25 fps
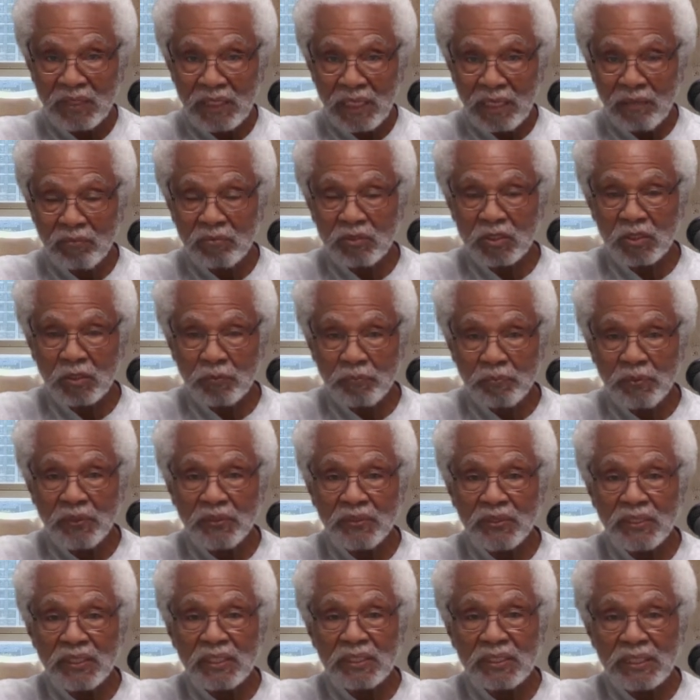It was to
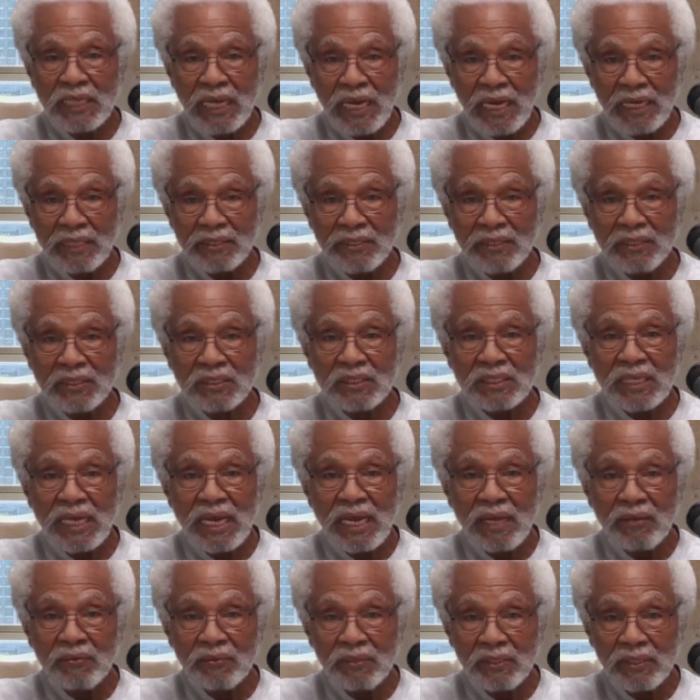put these ideas
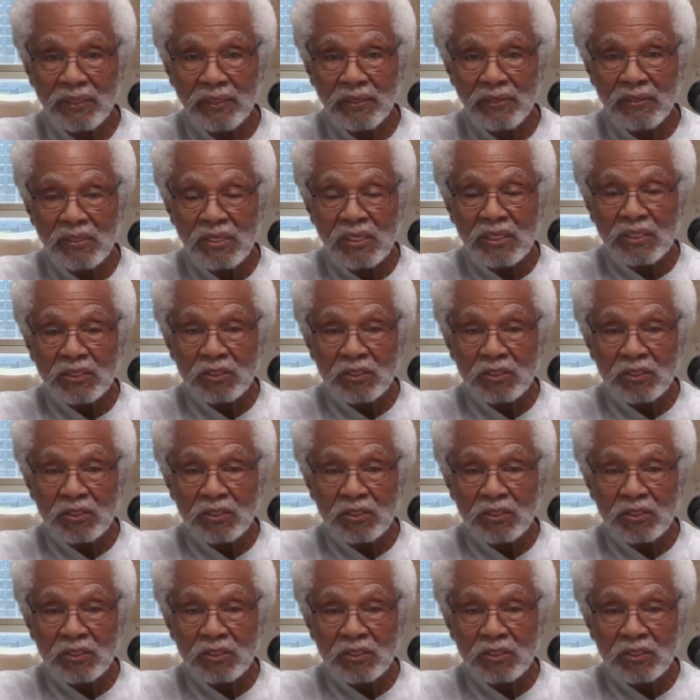out there